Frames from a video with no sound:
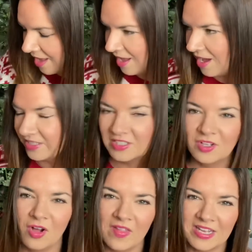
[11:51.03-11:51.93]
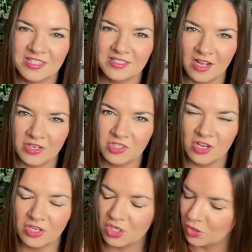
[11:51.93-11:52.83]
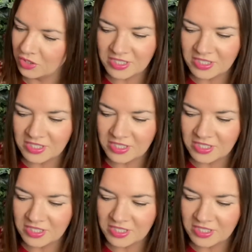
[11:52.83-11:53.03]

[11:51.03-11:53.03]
I just thought, oh, that's such a good